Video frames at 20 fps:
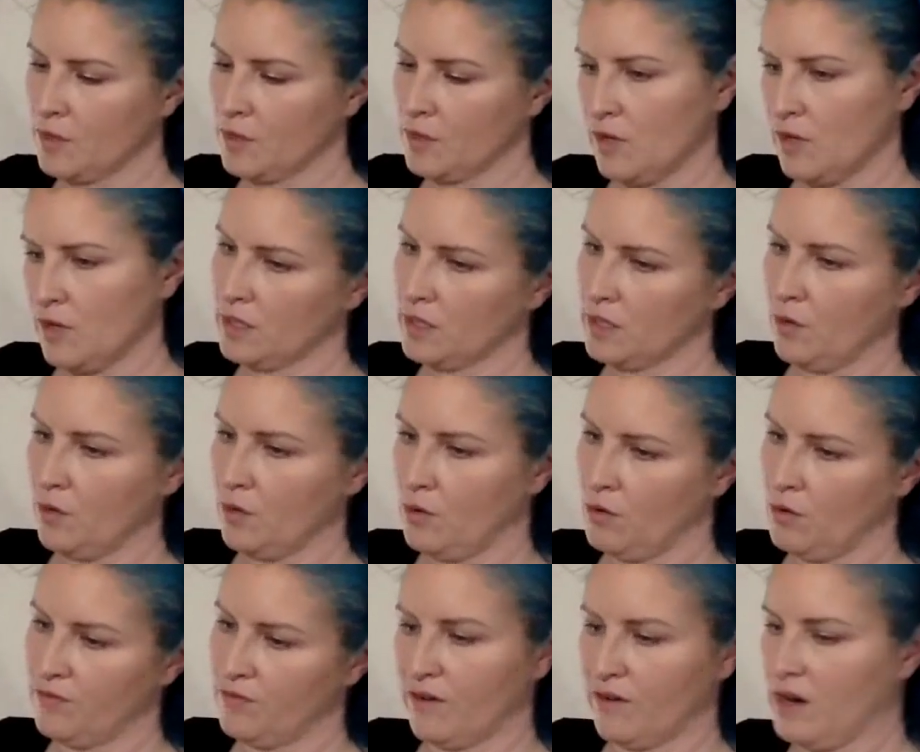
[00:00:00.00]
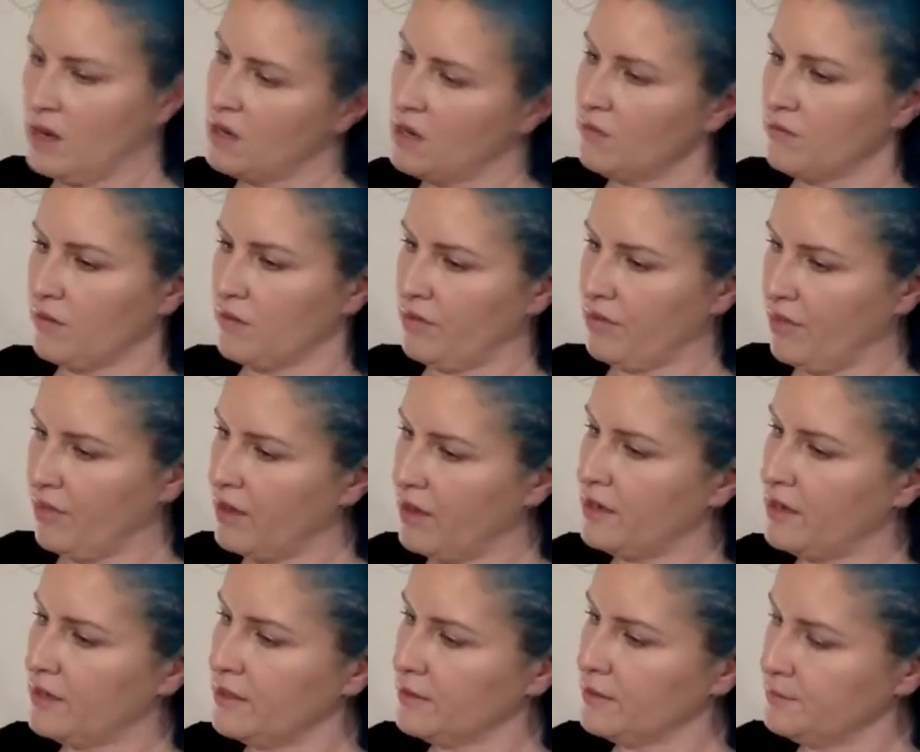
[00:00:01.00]
Trying to go over
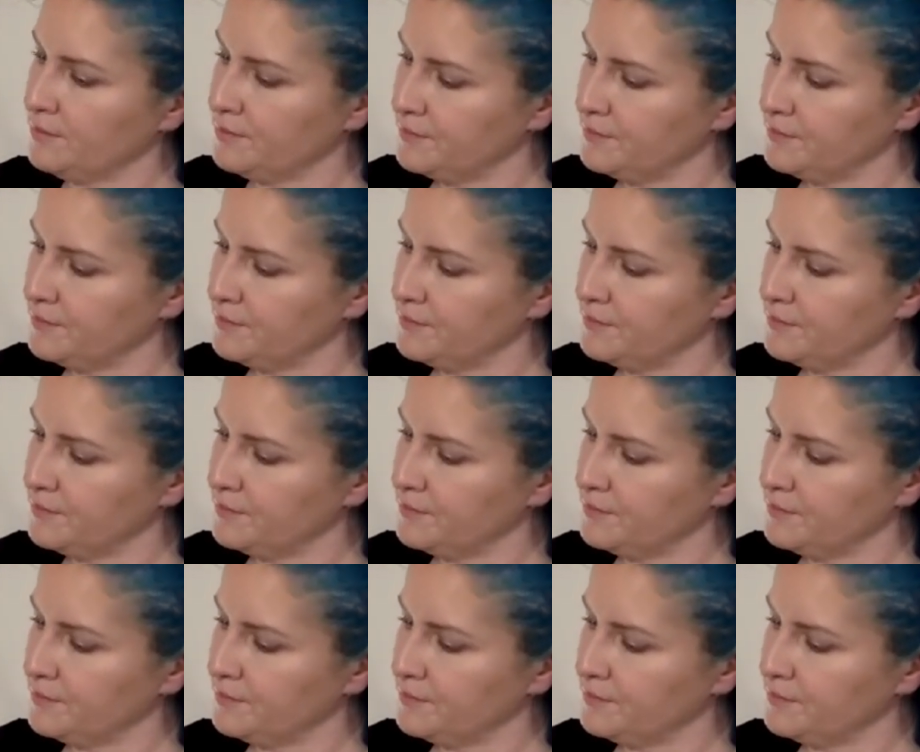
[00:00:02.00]
everything.